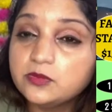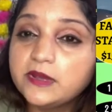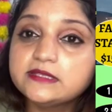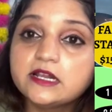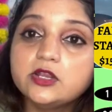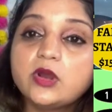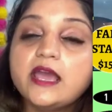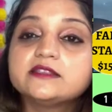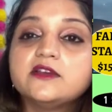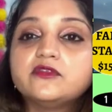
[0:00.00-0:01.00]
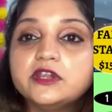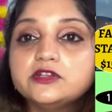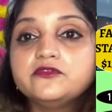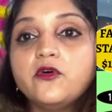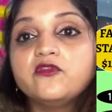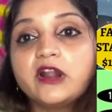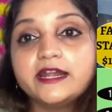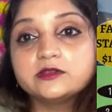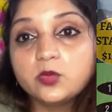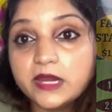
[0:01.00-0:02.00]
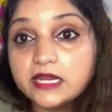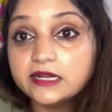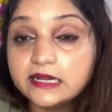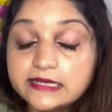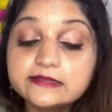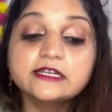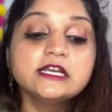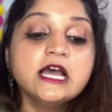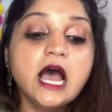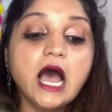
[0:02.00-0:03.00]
So basically, you guys have 3 to 4 flights a week at least.